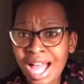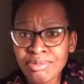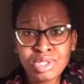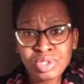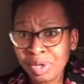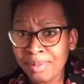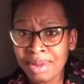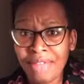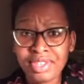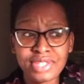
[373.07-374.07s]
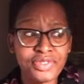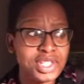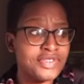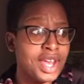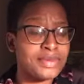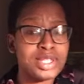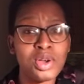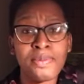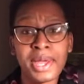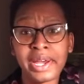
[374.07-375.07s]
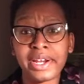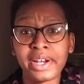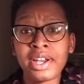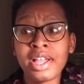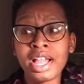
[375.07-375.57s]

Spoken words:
I'm sure I'm not this first family's au pair